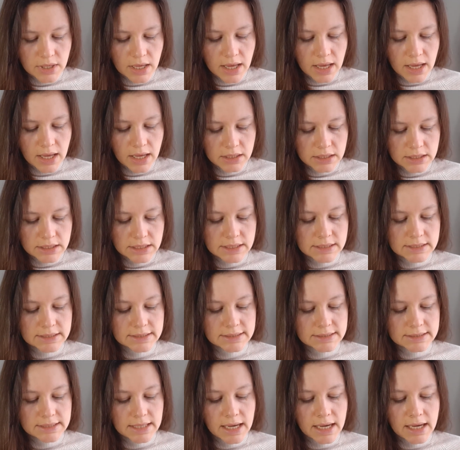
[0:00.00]
at his
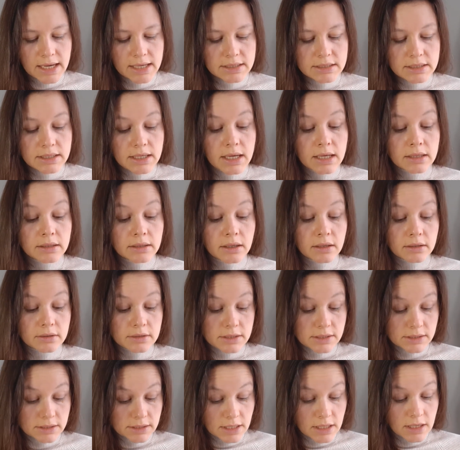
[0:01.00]
side and
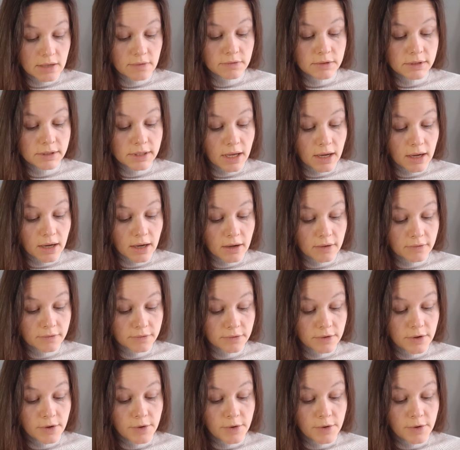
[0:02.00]
conceived love,